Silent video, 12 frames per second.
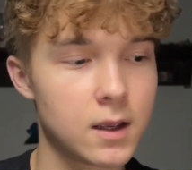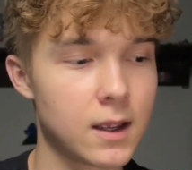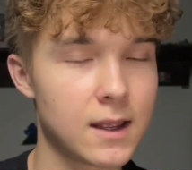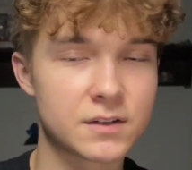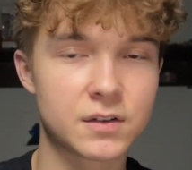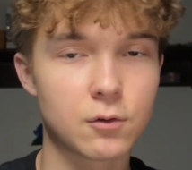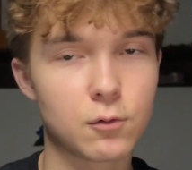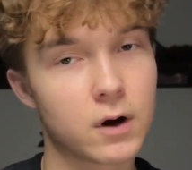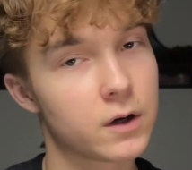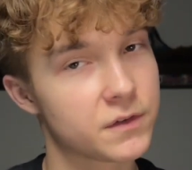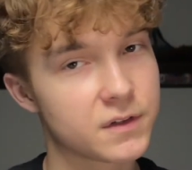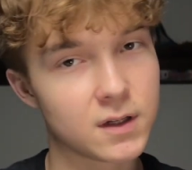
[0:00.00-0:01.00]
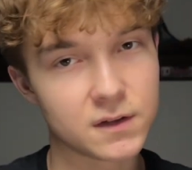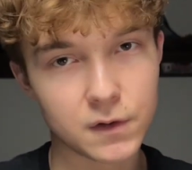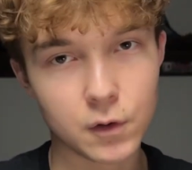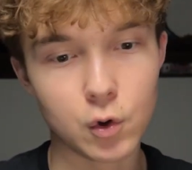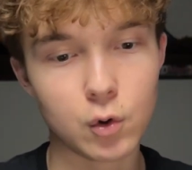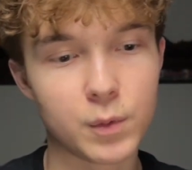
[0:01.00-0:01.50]
In school, I would say
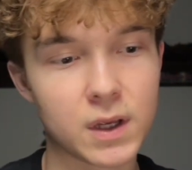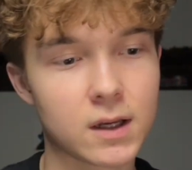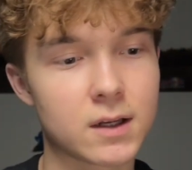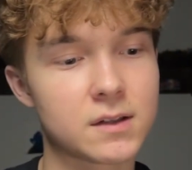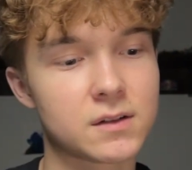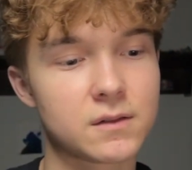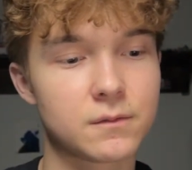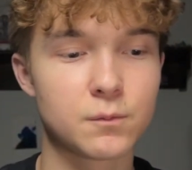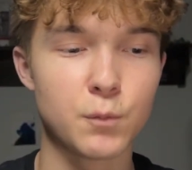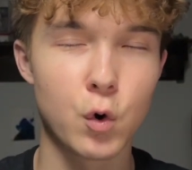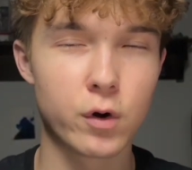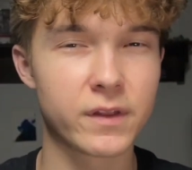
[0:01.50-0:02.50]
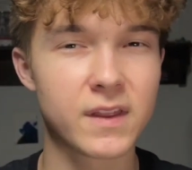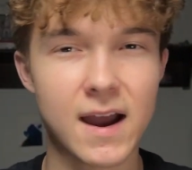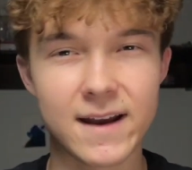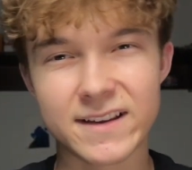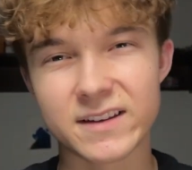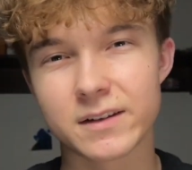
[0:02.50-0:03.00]
2, because more than
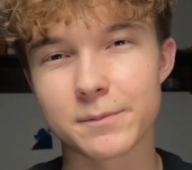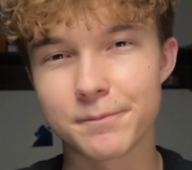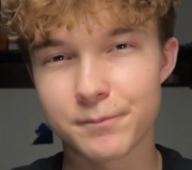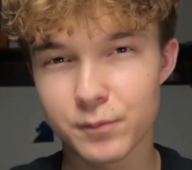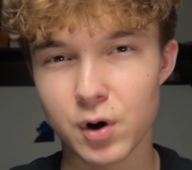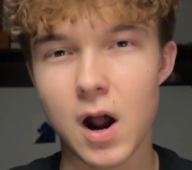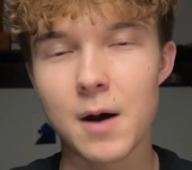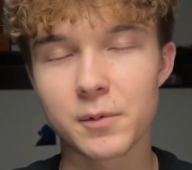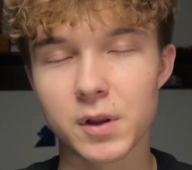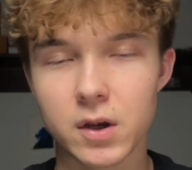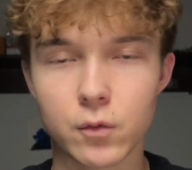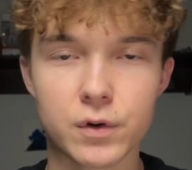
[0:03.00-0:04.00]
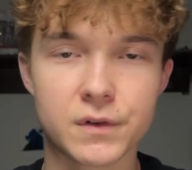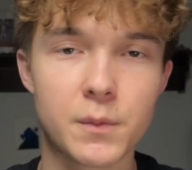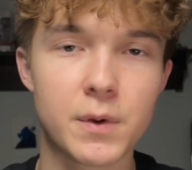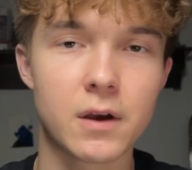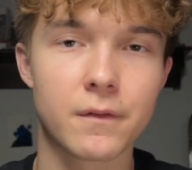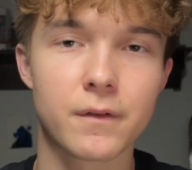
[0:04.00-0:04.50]
that is probably going to
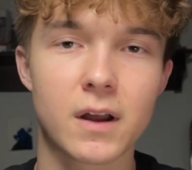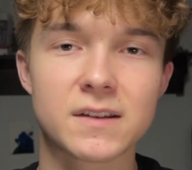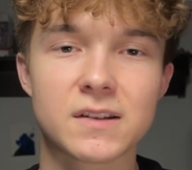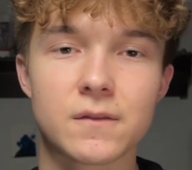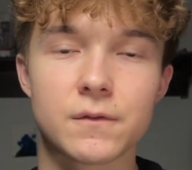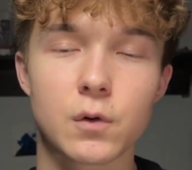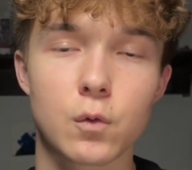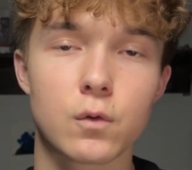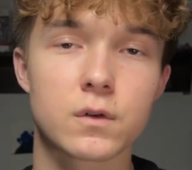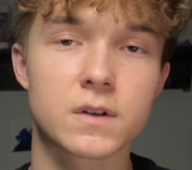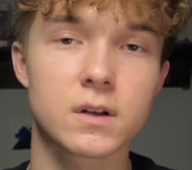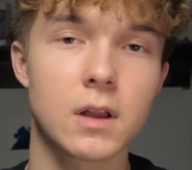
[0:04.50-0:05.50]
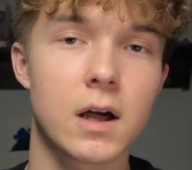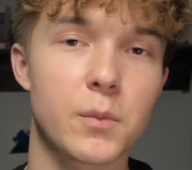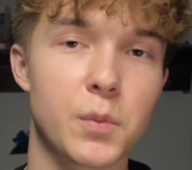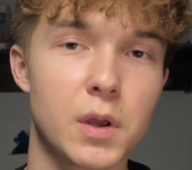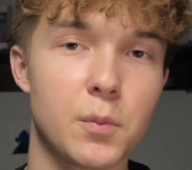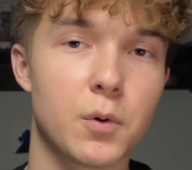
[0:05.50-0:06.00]
be offensive towards a lot
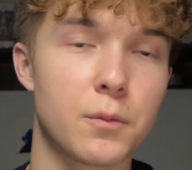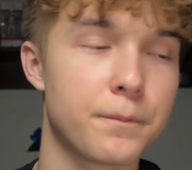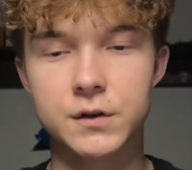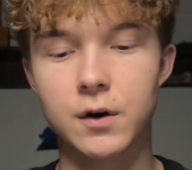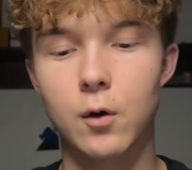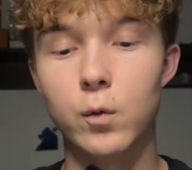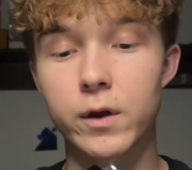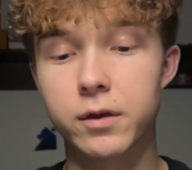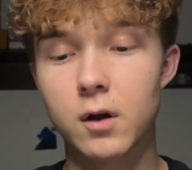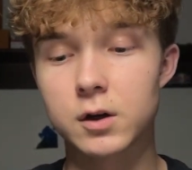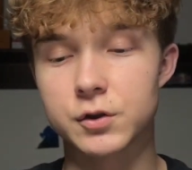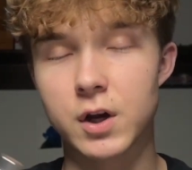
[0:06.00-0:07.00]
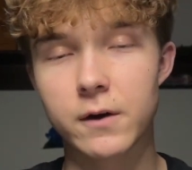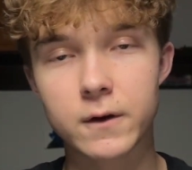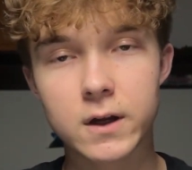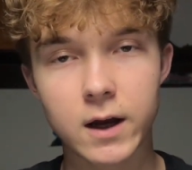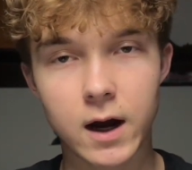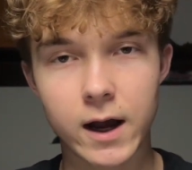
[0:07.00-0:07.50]
of people. So with
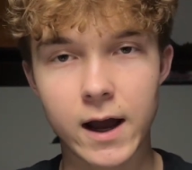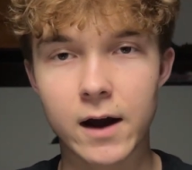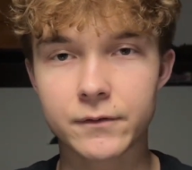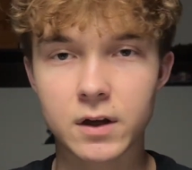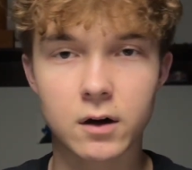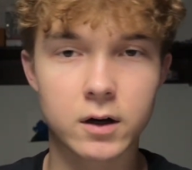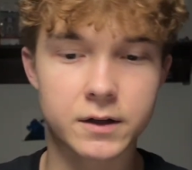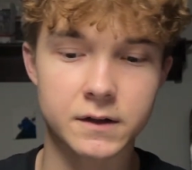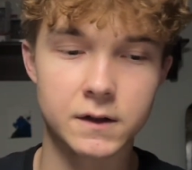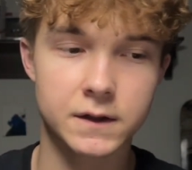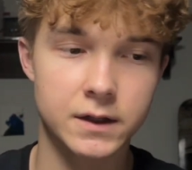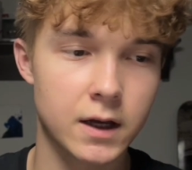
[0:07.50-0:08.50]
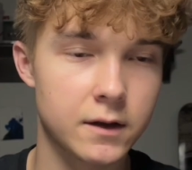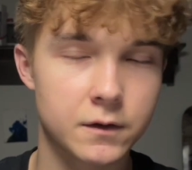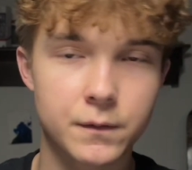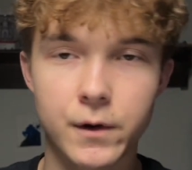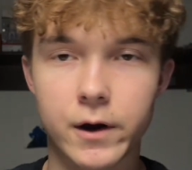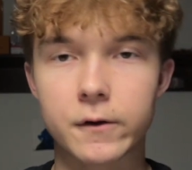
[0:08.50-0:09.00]
longevity, I have to honestly say
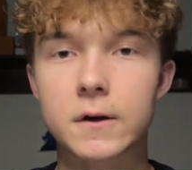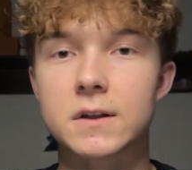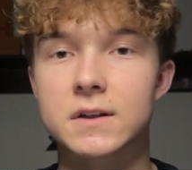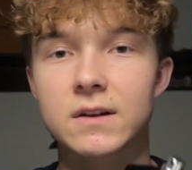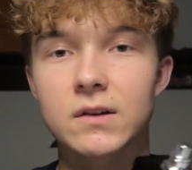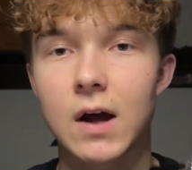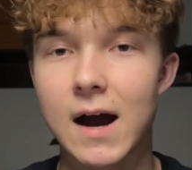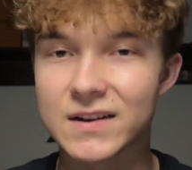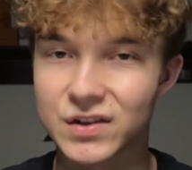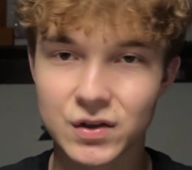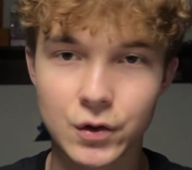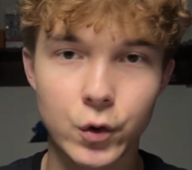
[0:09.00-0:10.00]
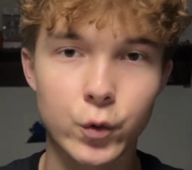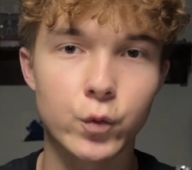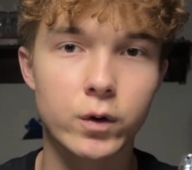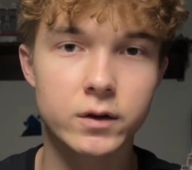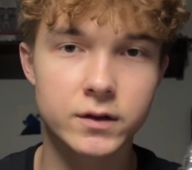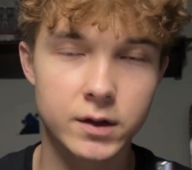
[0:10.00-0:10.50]
this fragrance lasts so
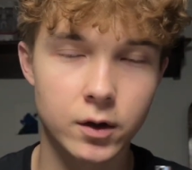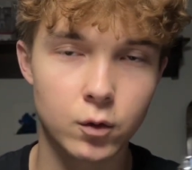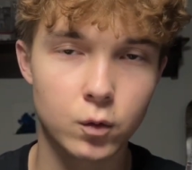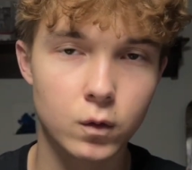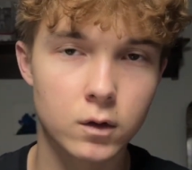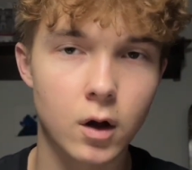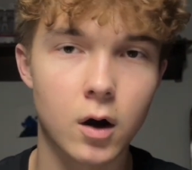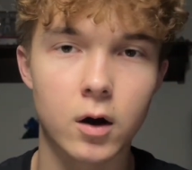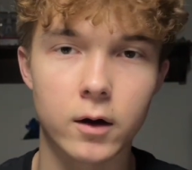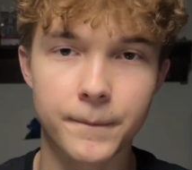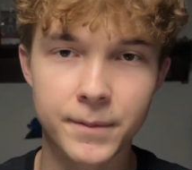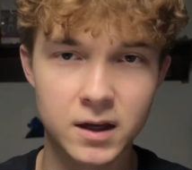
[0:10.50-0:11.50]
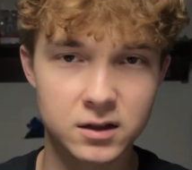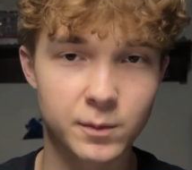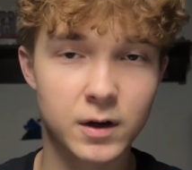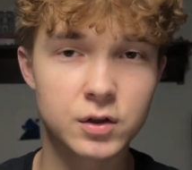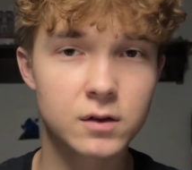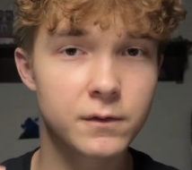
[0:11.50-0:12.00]
long,
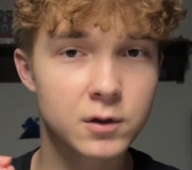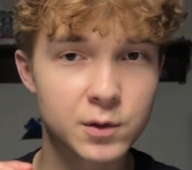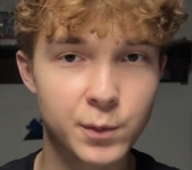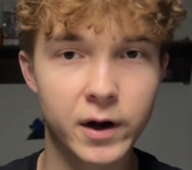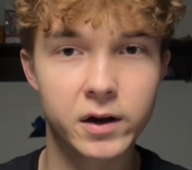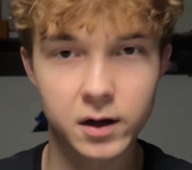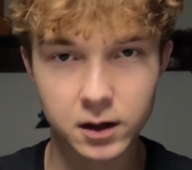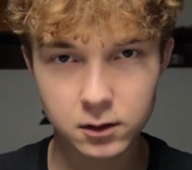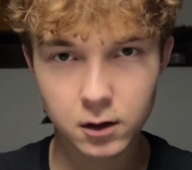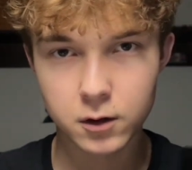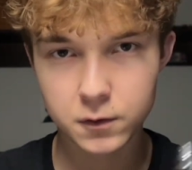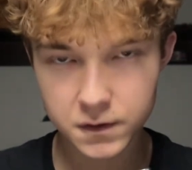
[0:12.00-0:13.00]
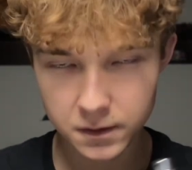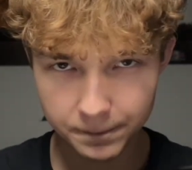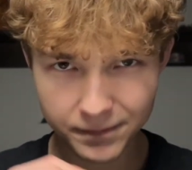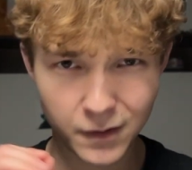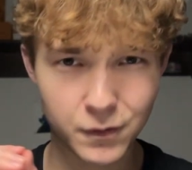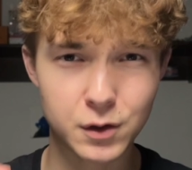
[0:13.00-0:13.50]
especially if you spray it on clothes.
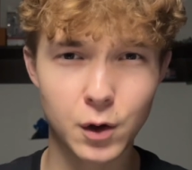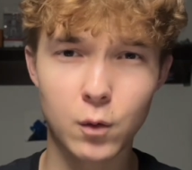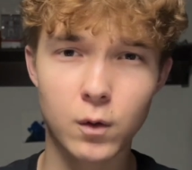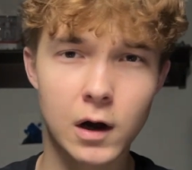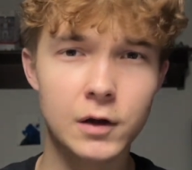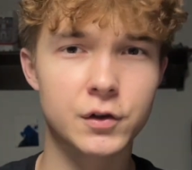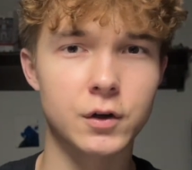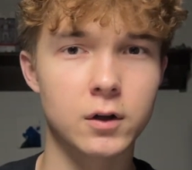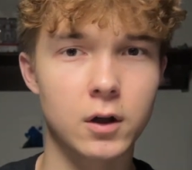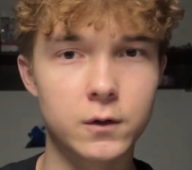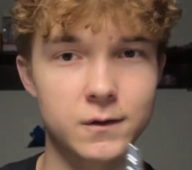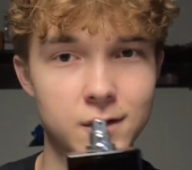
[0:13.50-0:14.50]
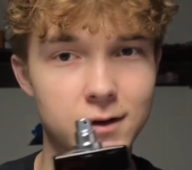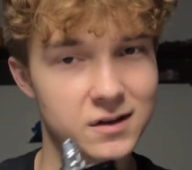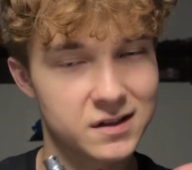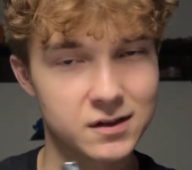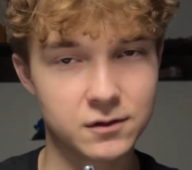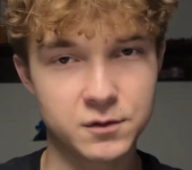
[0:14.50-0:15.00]
If you don't wash your clothes, you're gonna
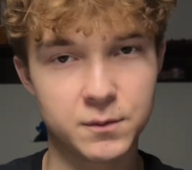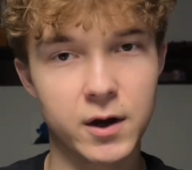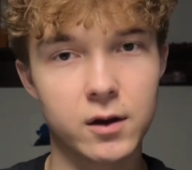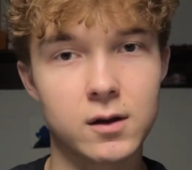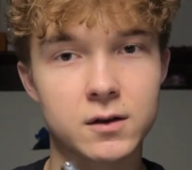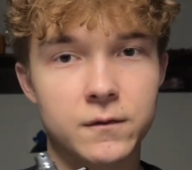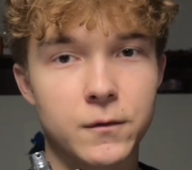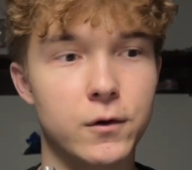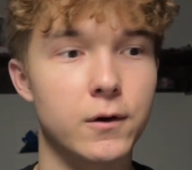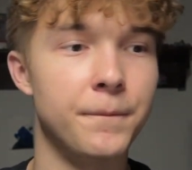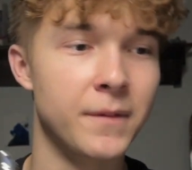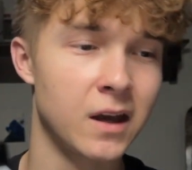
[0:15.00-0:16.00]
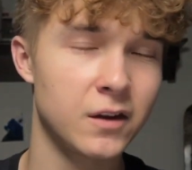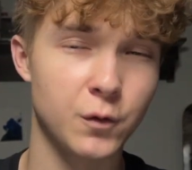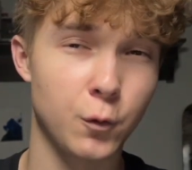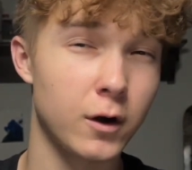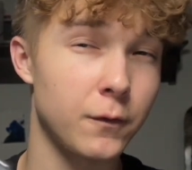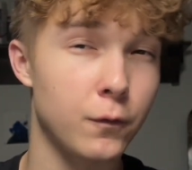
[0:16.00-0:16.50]
still smell this for
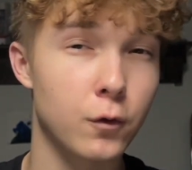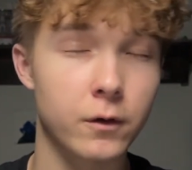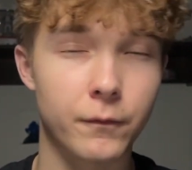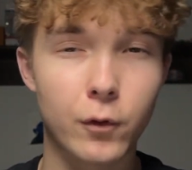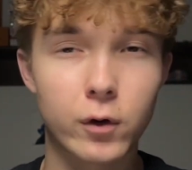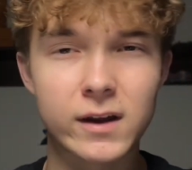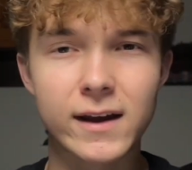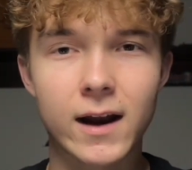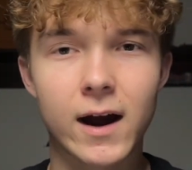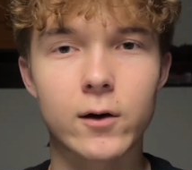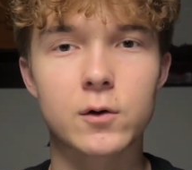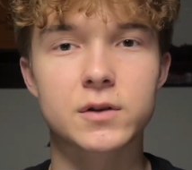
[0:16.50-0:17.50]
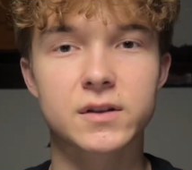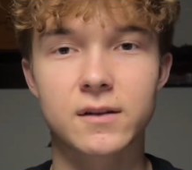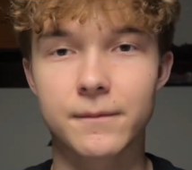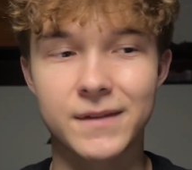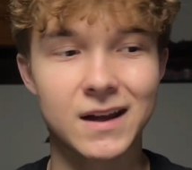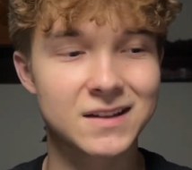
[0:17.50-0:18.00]
24 to 48 hours.
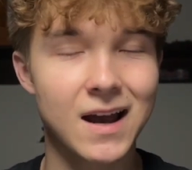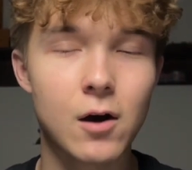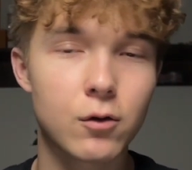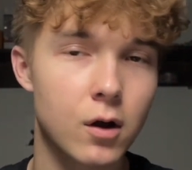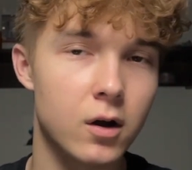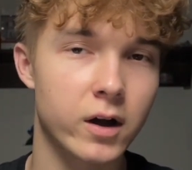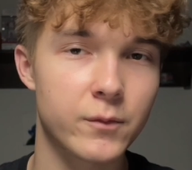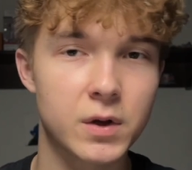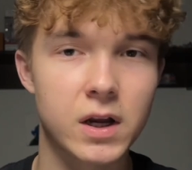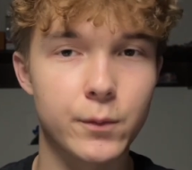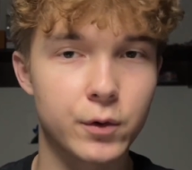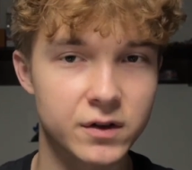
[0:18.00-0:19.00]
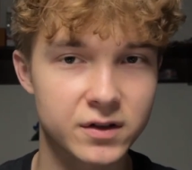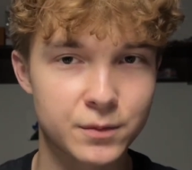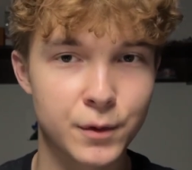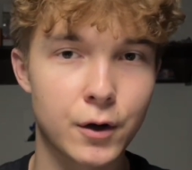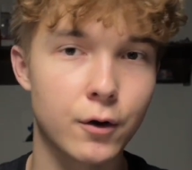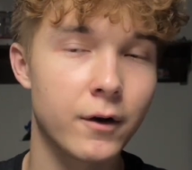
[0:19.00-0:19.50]
That's how long I've been able to
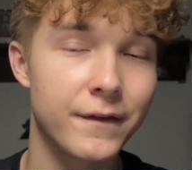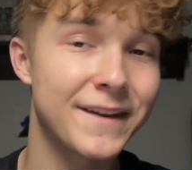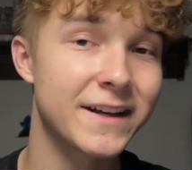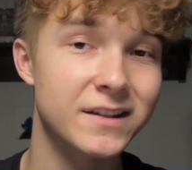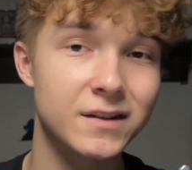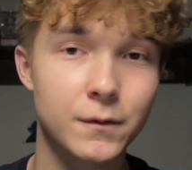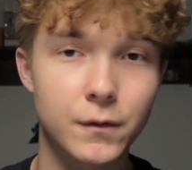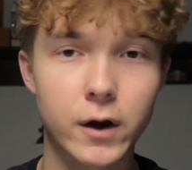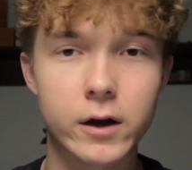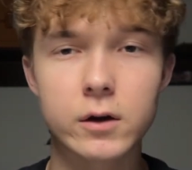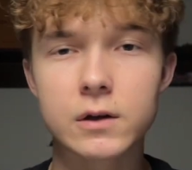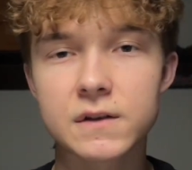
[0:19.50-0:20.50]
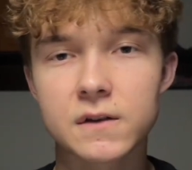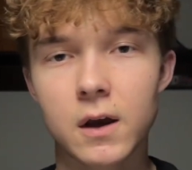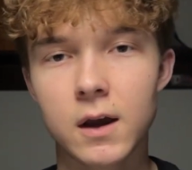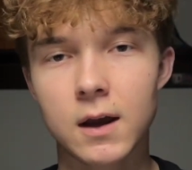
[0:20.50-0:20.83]
smell this fragrance.